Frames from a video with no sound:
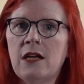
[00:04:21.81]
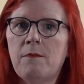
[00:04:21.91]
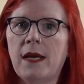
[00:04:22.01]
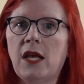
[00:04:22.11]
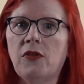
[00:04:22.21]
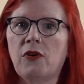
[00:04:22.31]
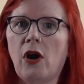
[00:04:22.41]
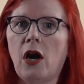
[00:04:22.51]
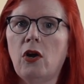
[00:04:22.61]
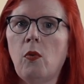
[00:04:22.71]
making their
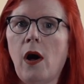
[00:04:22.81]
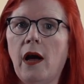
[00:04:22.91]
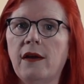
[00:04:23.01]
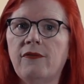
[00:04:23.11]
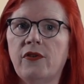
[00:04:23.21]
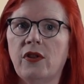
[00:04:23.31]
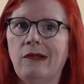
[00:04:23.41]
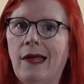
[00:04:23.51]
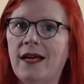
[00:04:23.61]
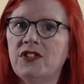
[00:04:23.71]
ROI for the
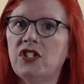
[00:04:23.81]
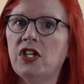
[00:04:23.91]
last